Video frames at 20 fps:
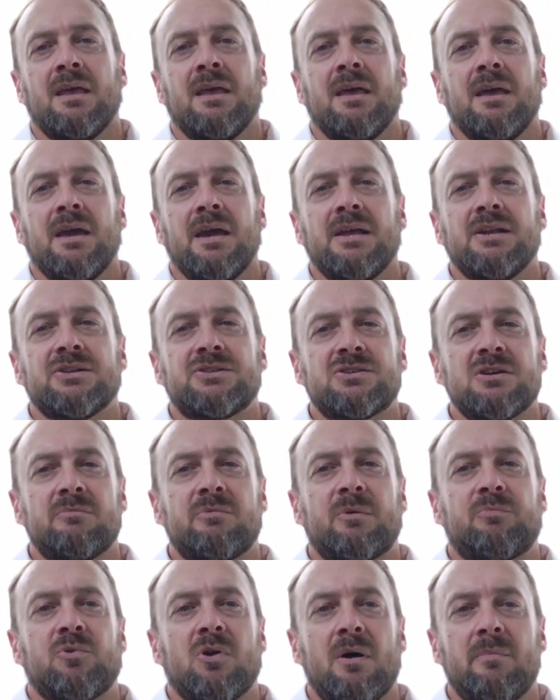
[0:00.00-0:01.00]
In a
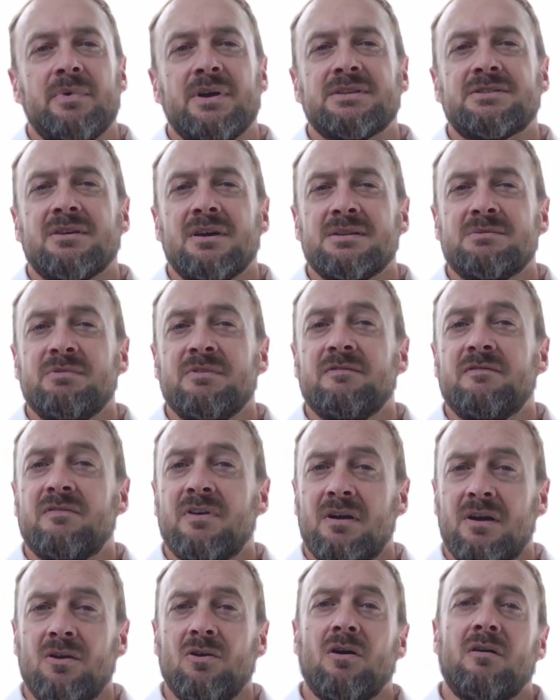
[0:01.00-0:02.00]
turboprop, it's going to be
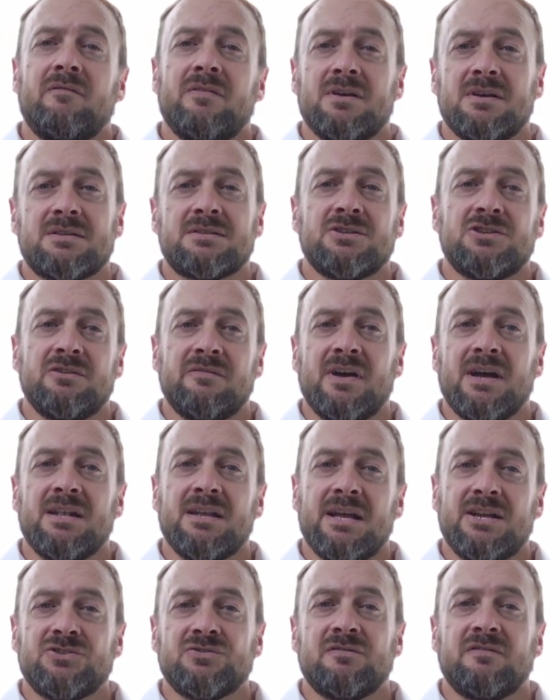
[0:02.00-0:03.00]
very obvious that you've had
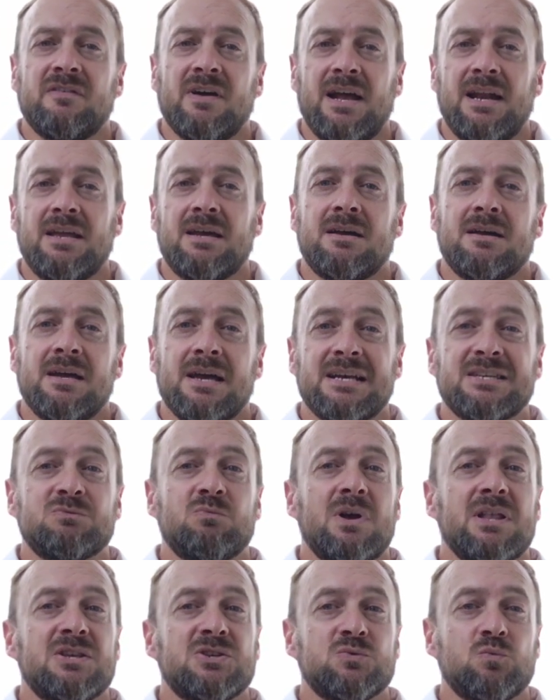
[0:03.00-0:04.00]
an engine failure, as
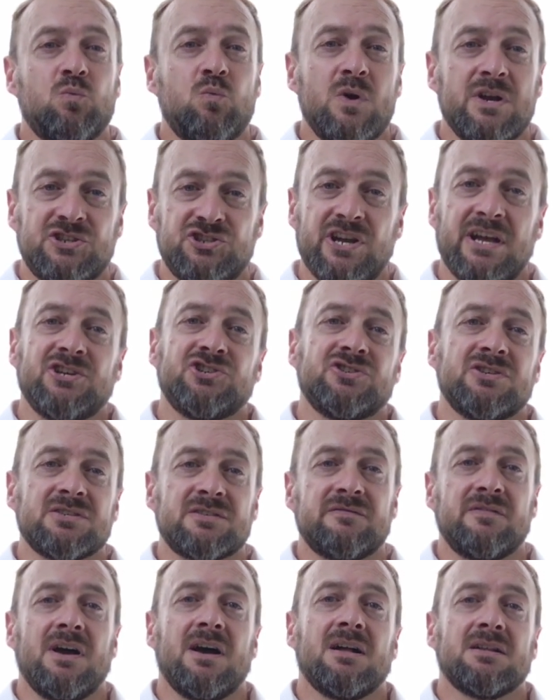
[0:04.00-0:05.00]
well as which engine has
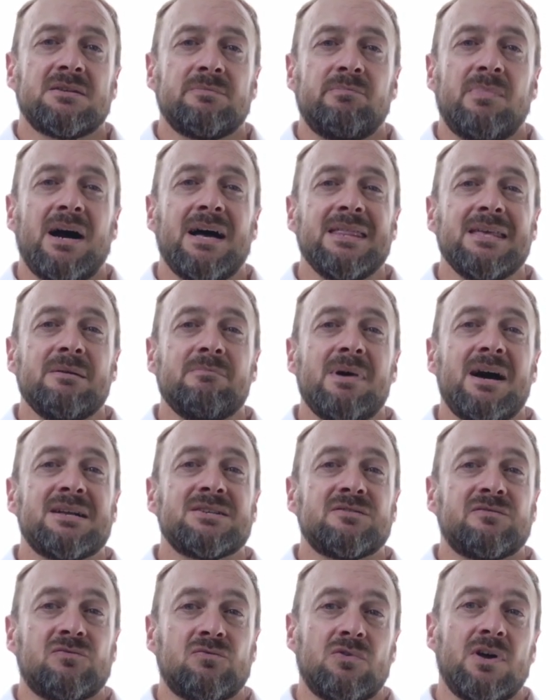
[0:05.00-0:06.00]
failed by the
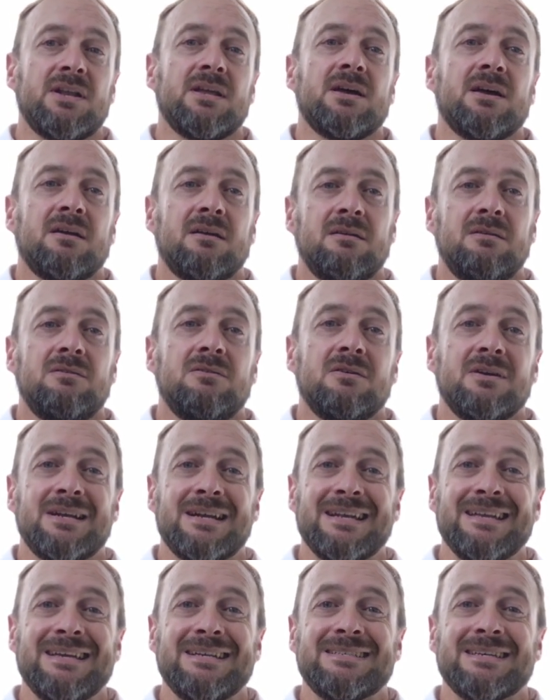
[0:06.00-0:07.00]
amount of rudder you're
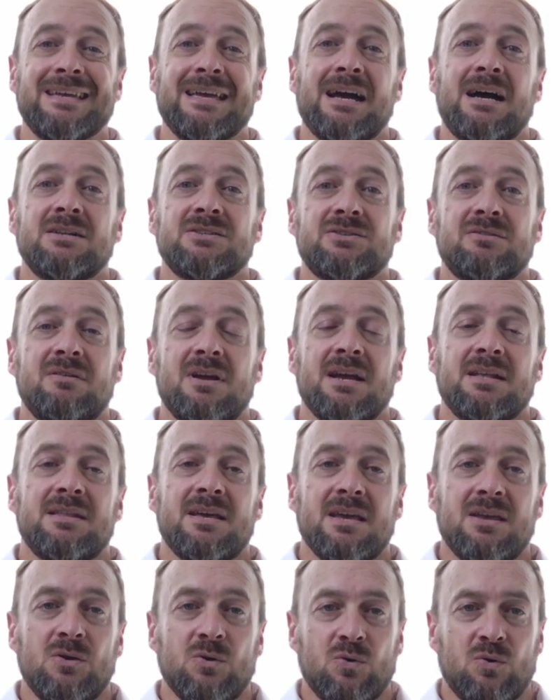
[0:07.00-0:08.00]
going to need to counteract
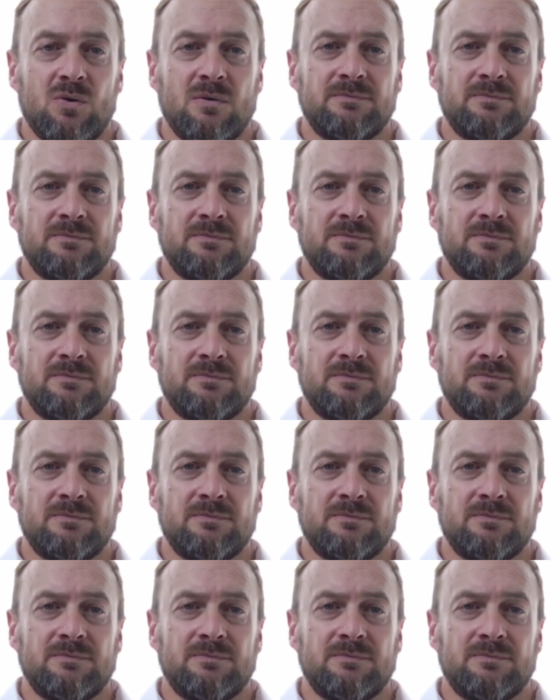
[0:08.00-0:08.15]
that yaw.